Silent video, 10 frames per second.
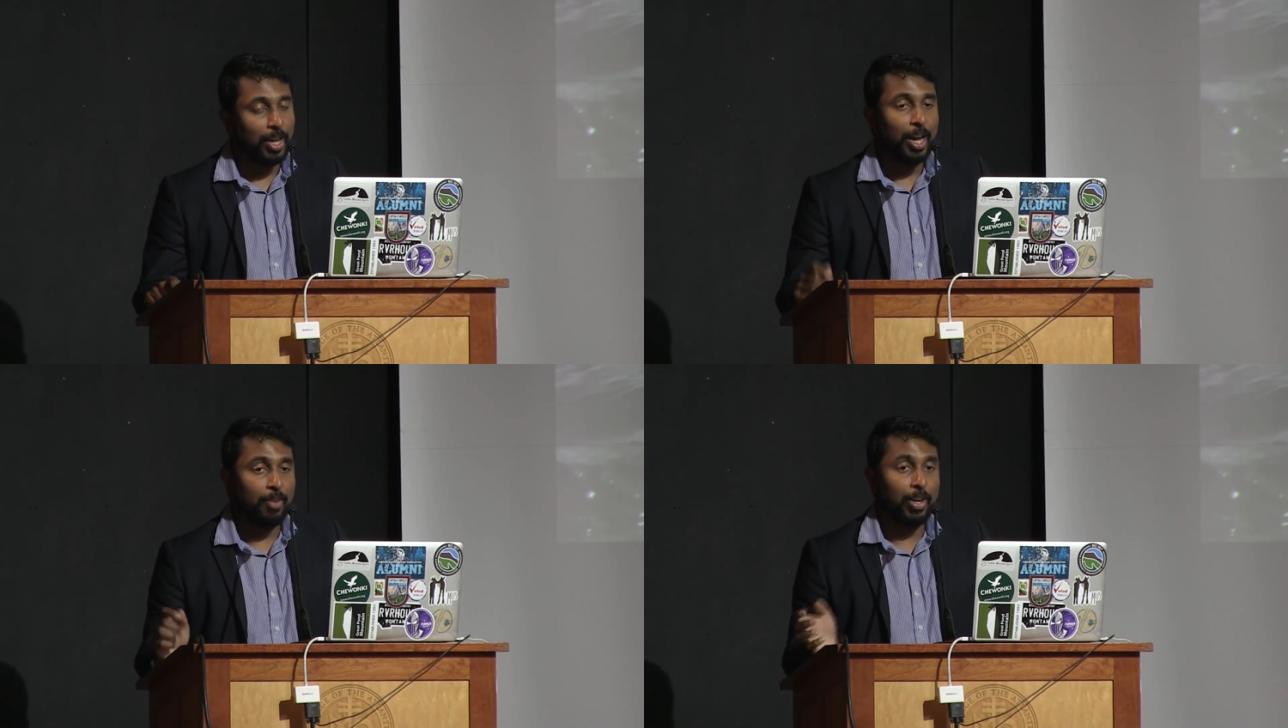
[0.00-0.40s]

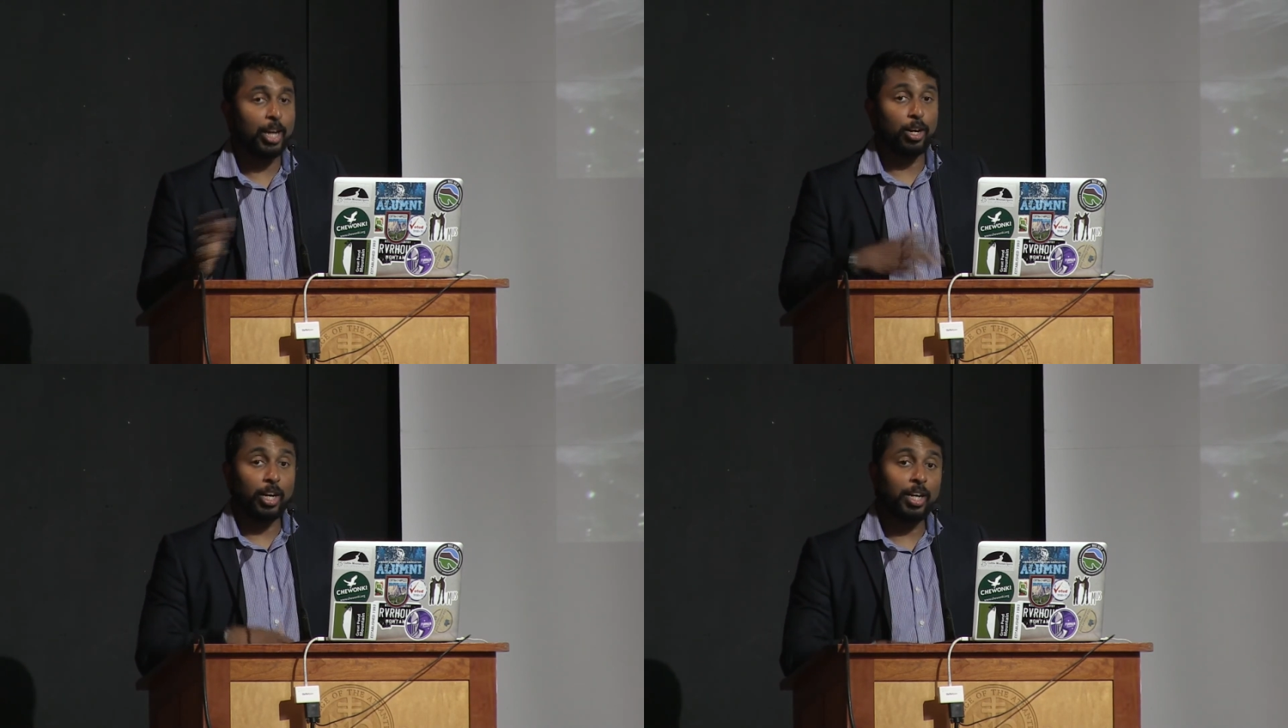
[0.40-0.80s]
And when I
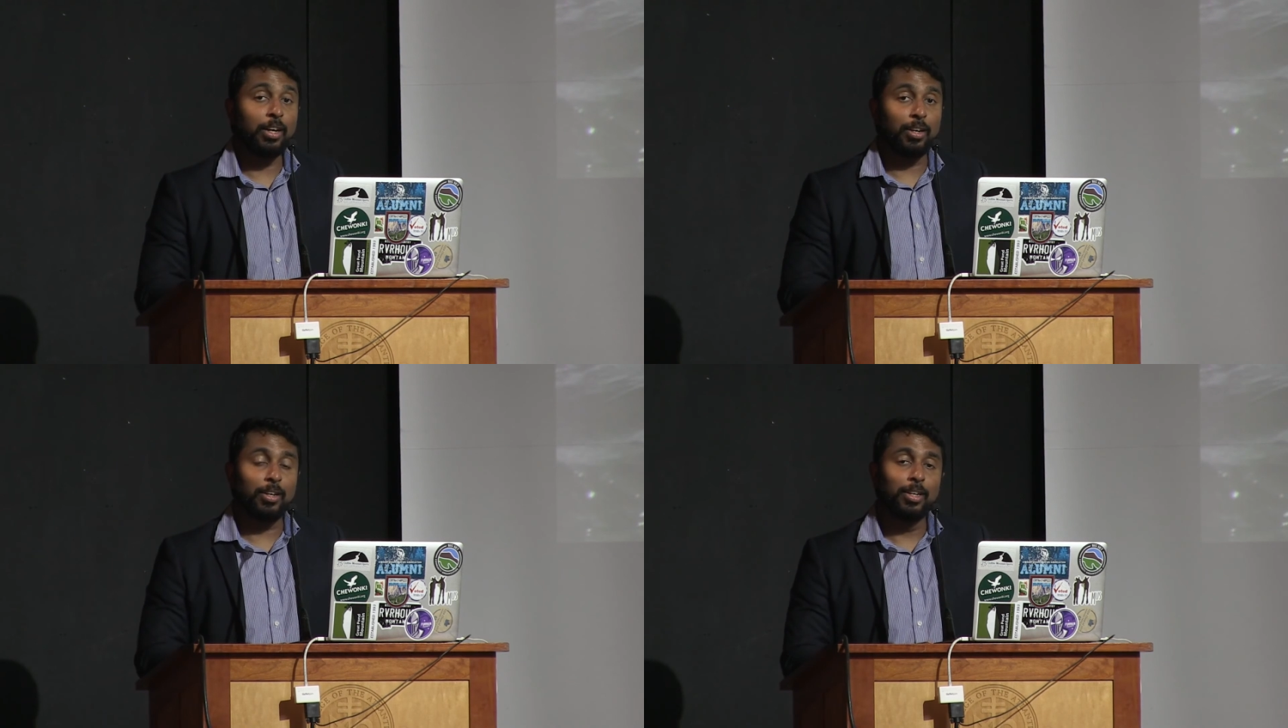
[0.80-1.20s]
got
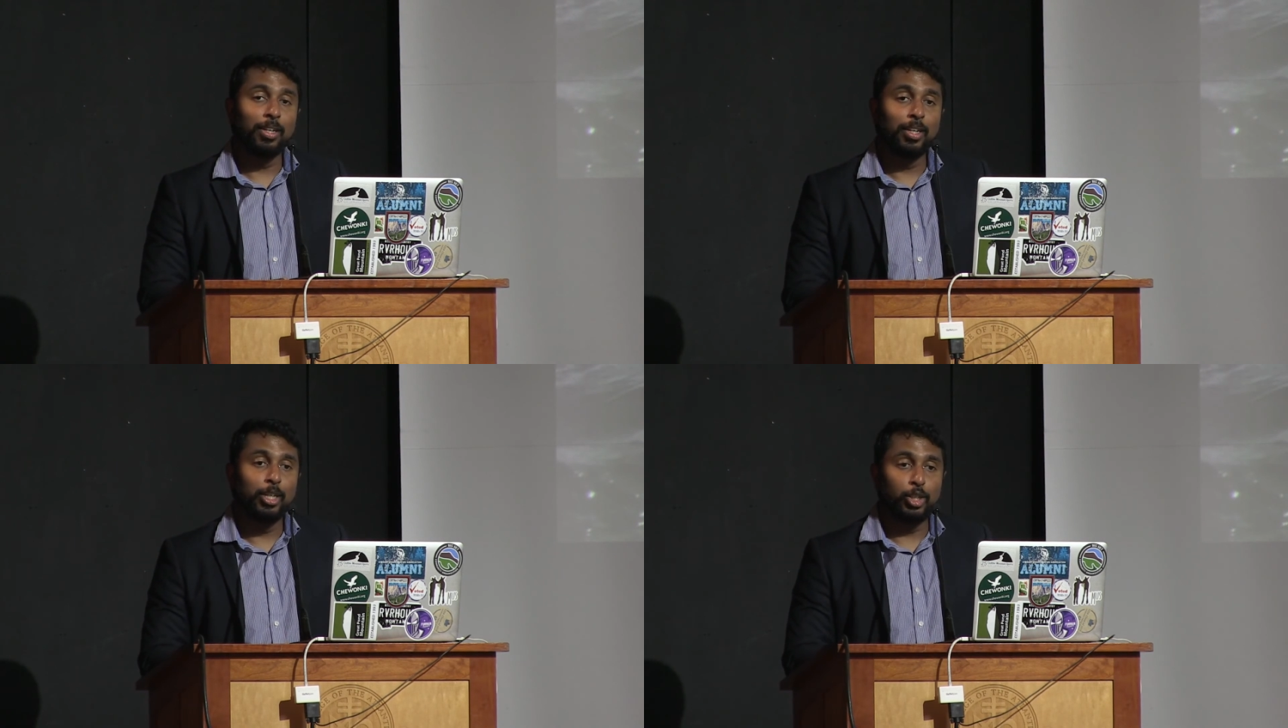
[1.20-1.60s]
here,
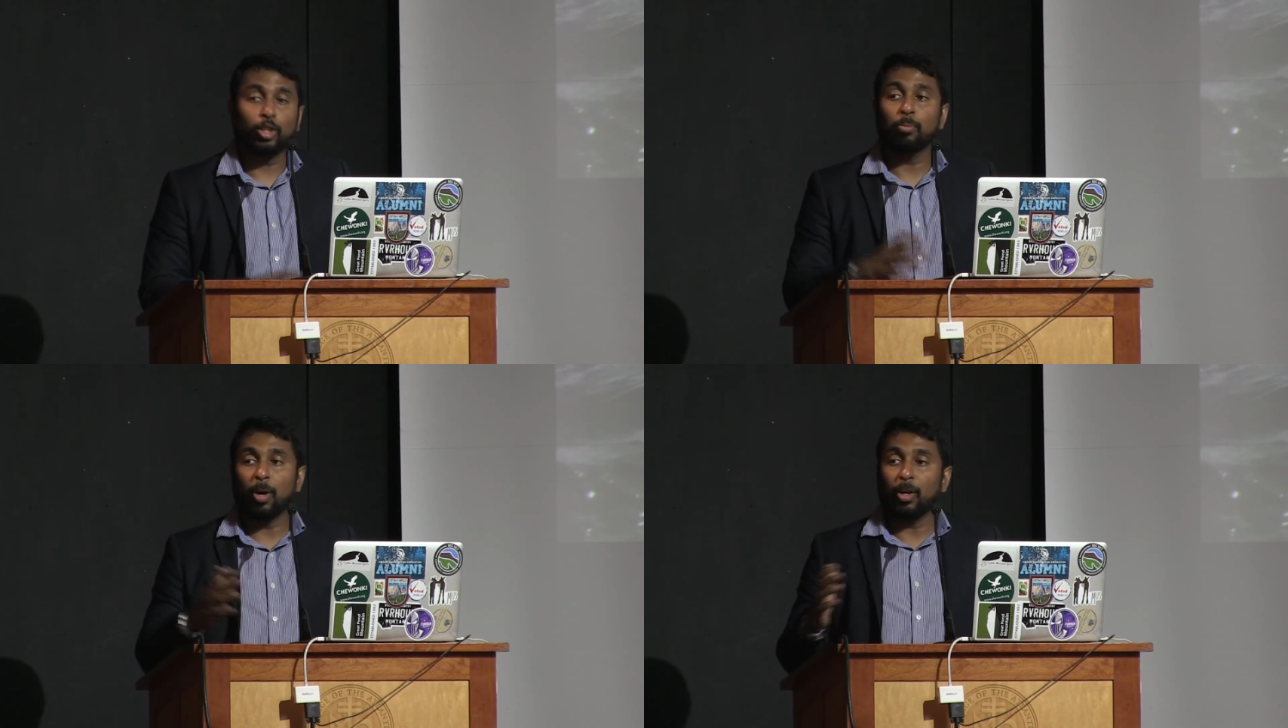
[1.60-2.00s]
took
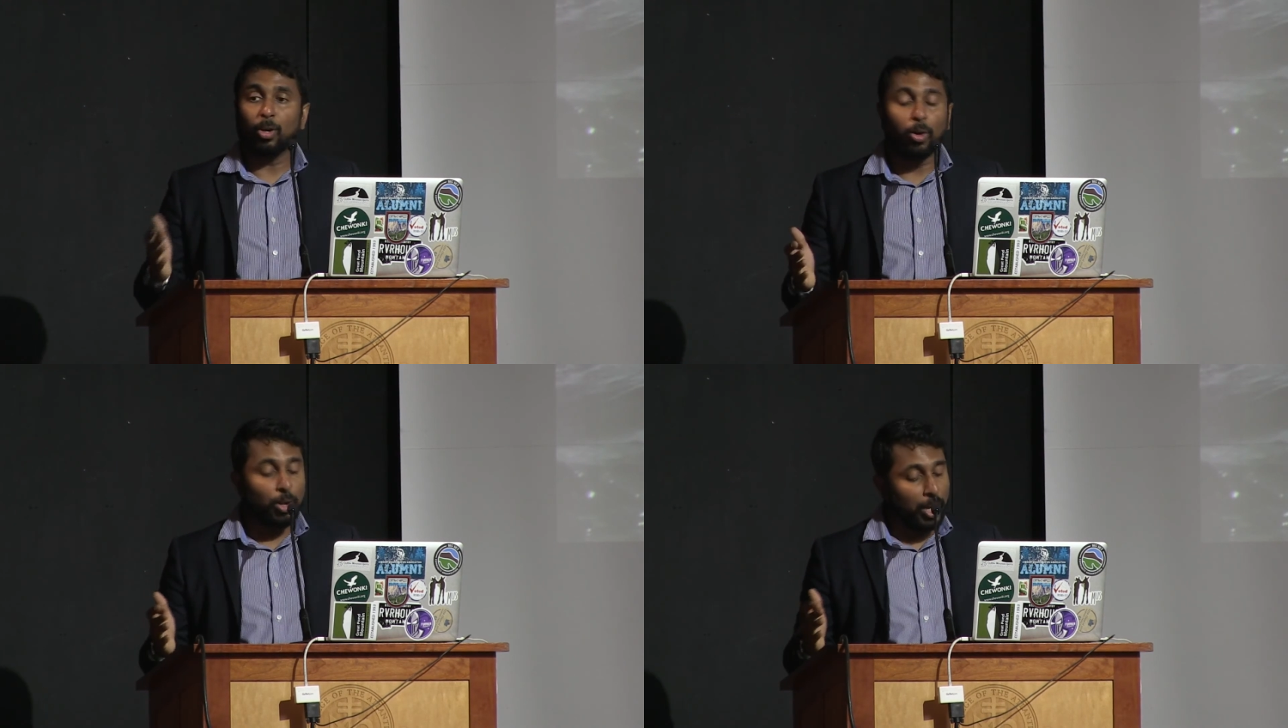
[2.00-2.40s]
about a
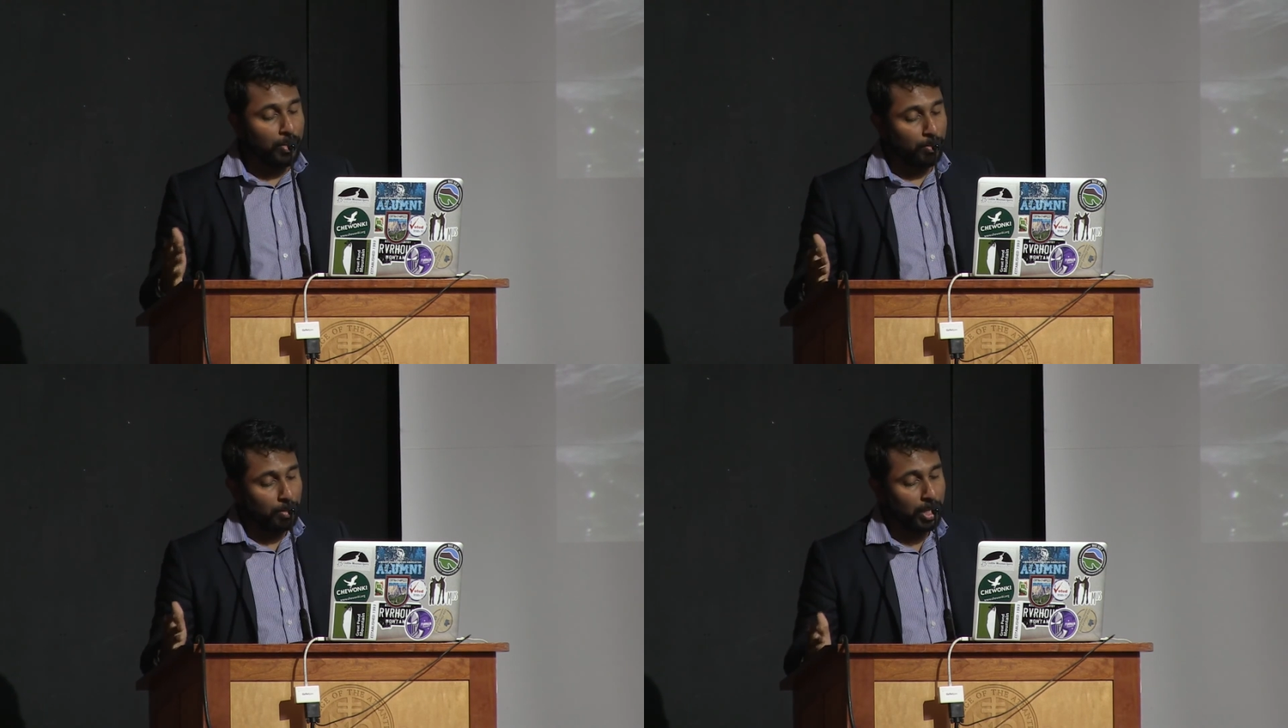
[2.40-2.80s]
whole
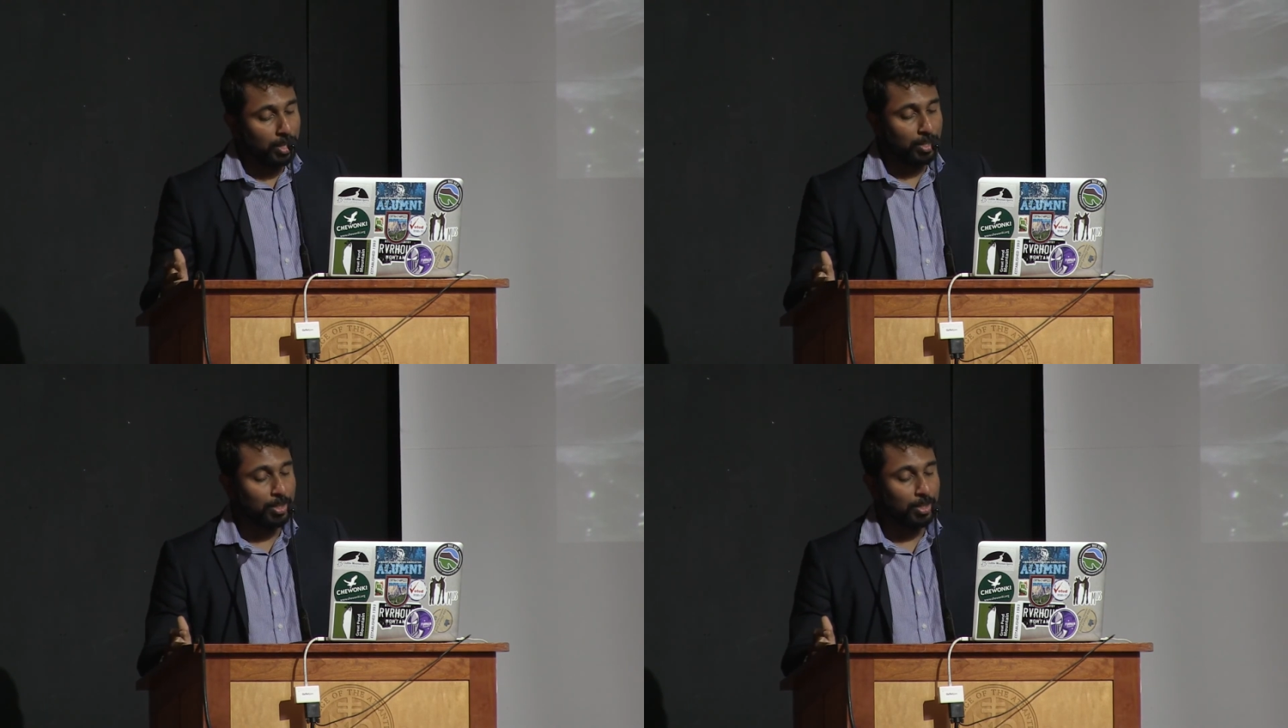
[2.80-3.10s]
other week